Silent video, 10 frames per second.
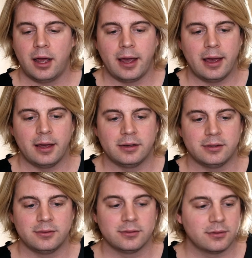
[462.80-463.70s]

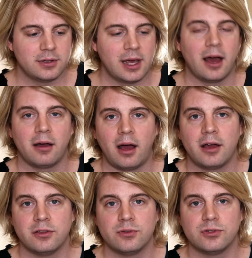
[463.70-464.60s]
And yeah,
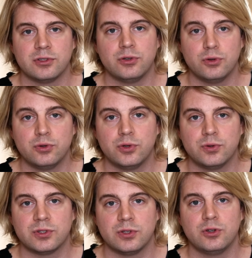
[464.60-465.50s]
you
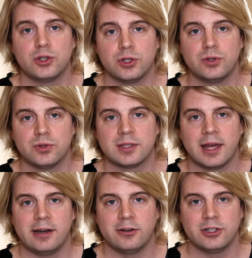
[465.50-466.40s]
should use
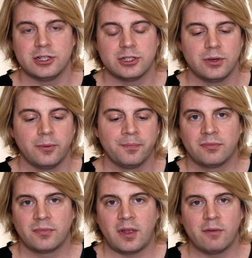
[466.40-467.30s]
that energy too.
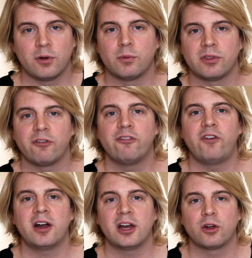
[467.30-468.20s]
Everyone with a
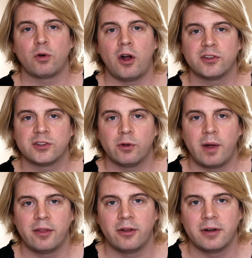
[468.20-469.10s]
fucking cross
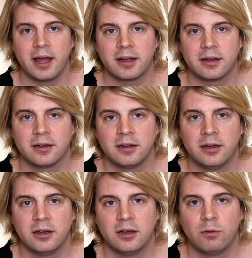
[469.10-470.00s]
around their neck,
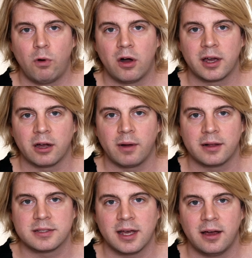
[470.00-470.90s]
walking
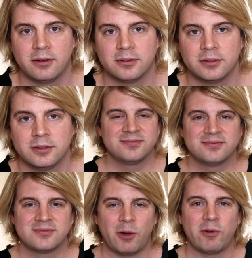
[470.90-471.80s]
around town,
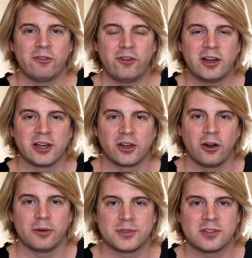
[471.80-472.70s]
I want to fucking
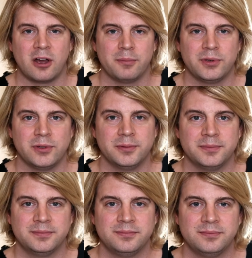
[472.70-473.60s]
curb stomp you.
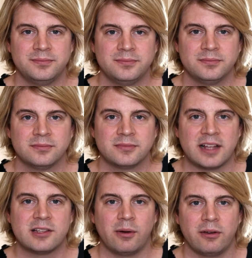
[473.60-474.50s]

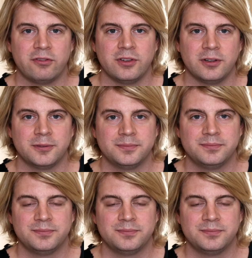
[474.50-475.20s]
That's how I feel.